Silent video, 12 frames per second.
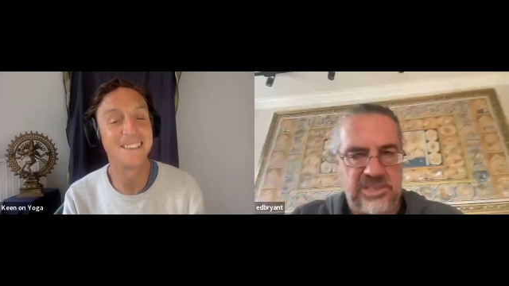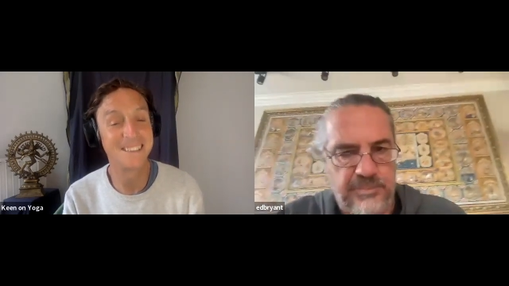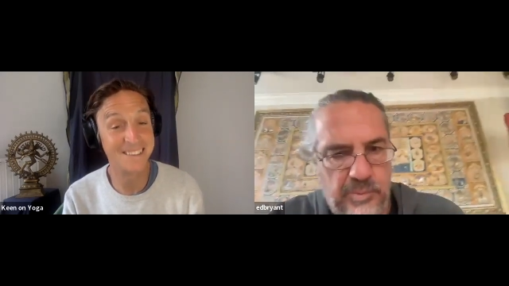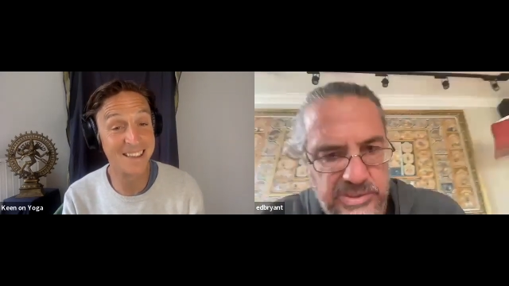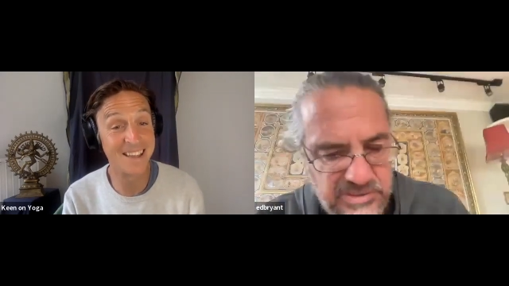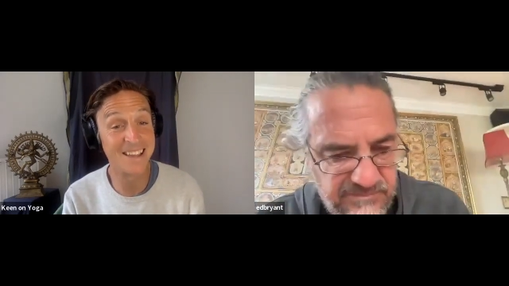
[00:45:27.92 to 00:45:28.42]

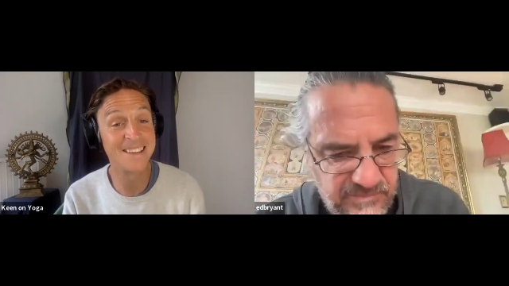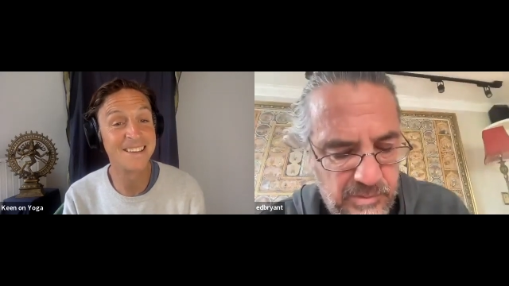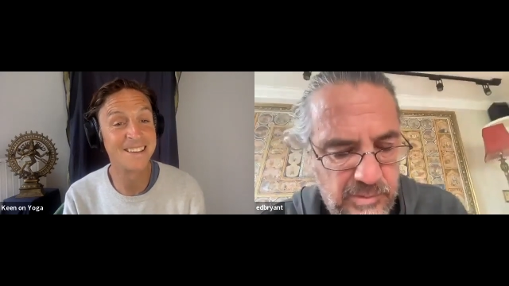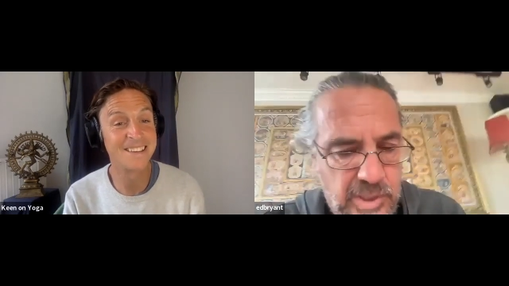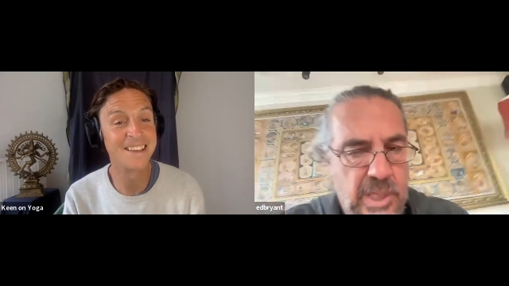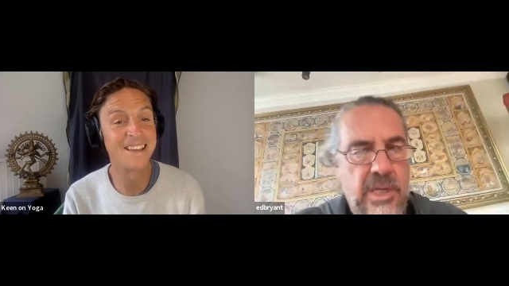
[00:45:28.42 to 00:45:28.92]
Speaker 1: point yeah. of view.
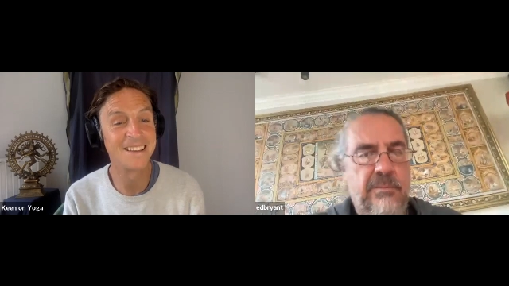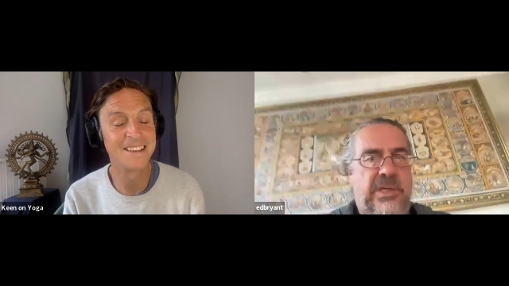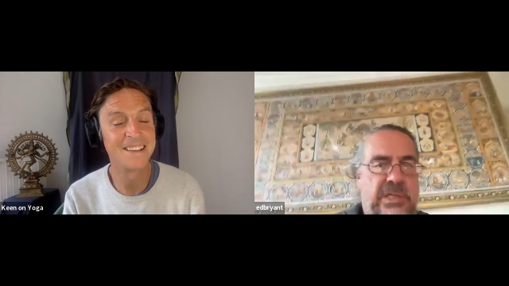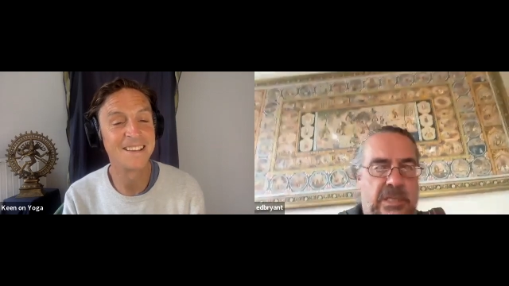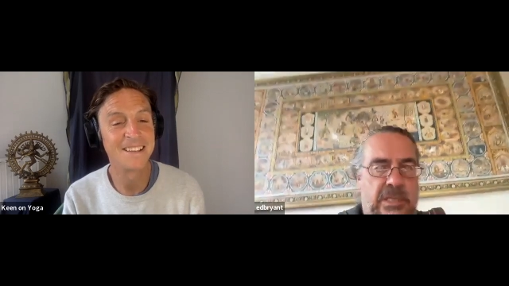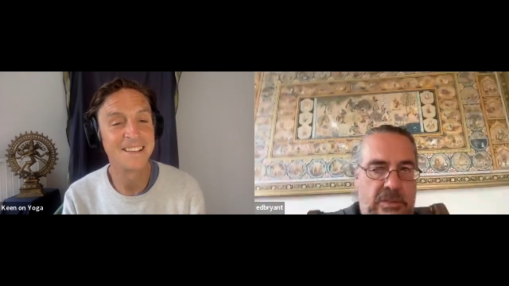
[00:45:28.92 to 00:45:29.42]
Yeah. But
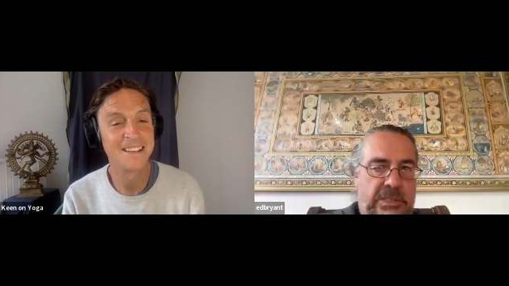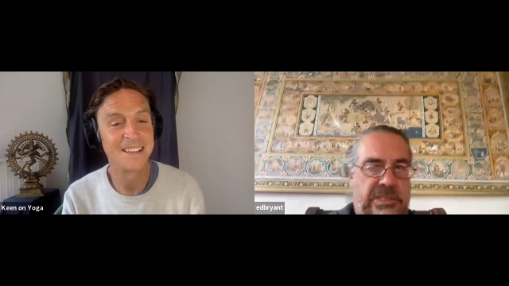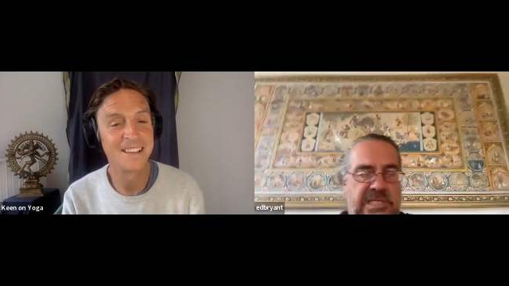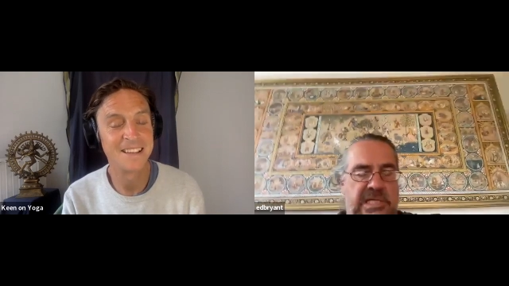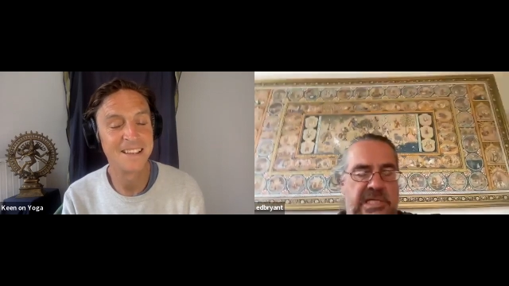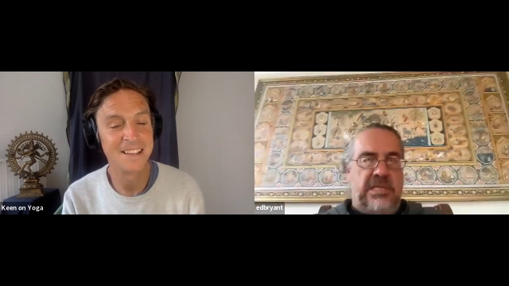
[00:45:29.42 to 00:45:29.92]
yeah, we can
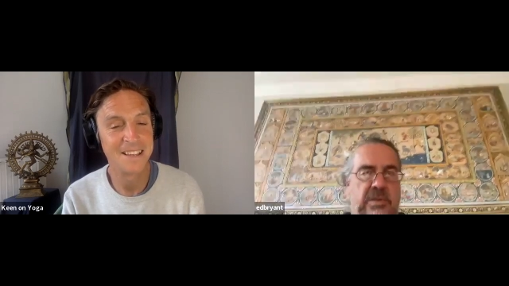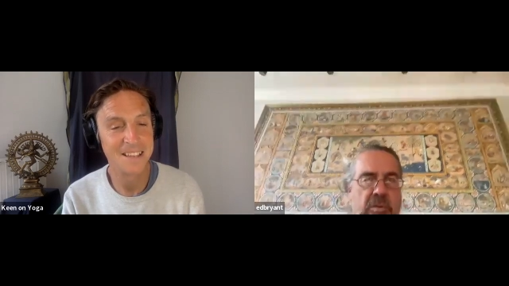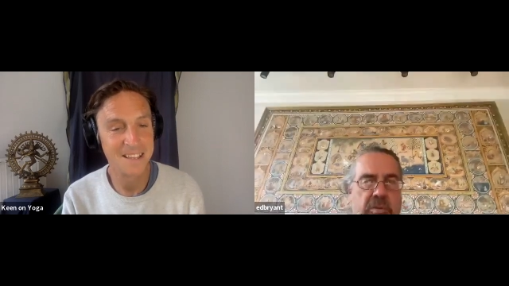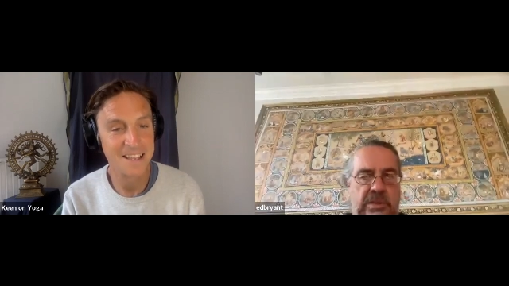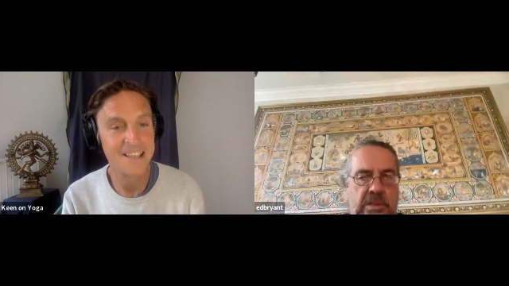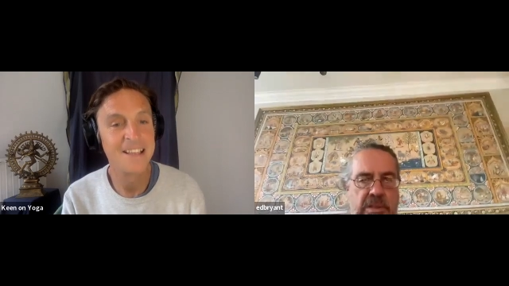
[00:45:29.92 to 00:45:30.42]
tell him,
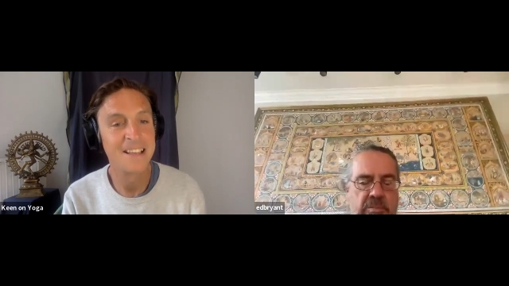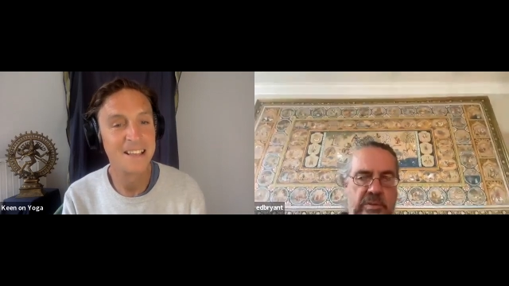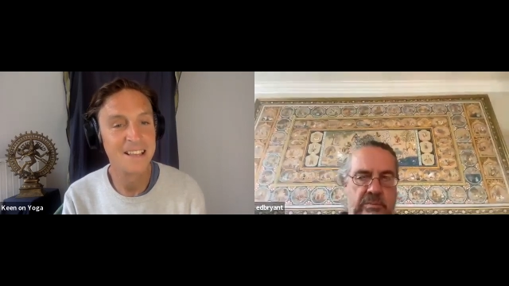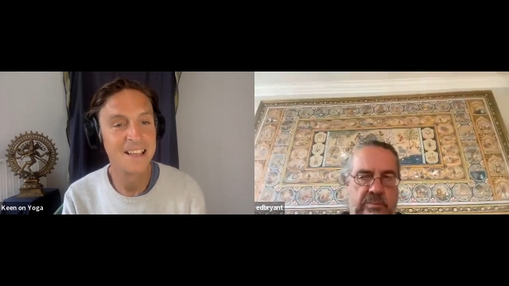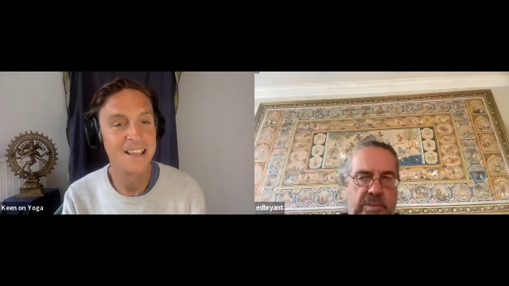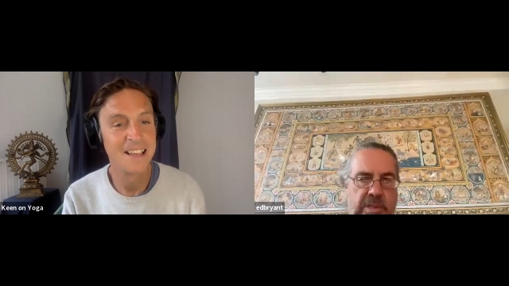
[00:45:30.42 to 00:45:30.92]
according to
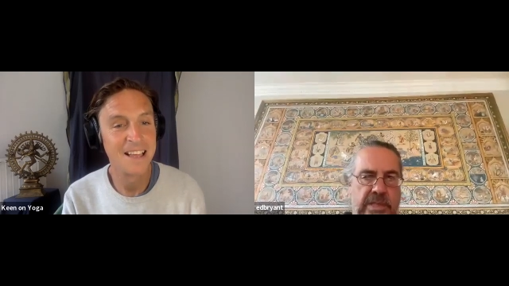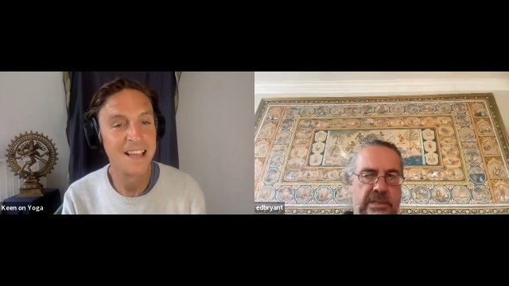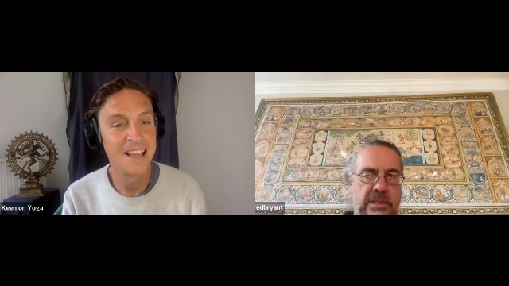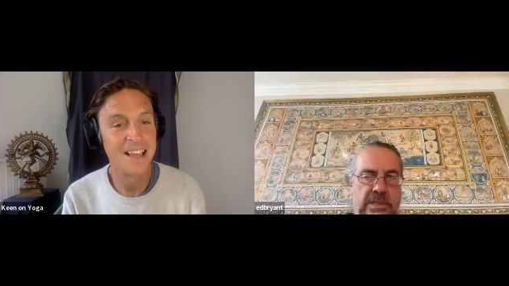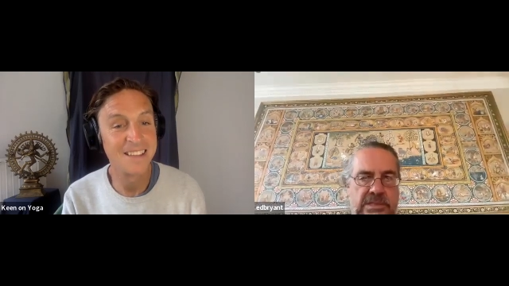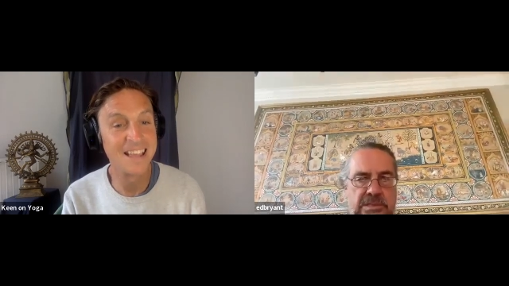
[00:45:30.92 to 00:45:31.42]
Edwin Bryant, the Hatha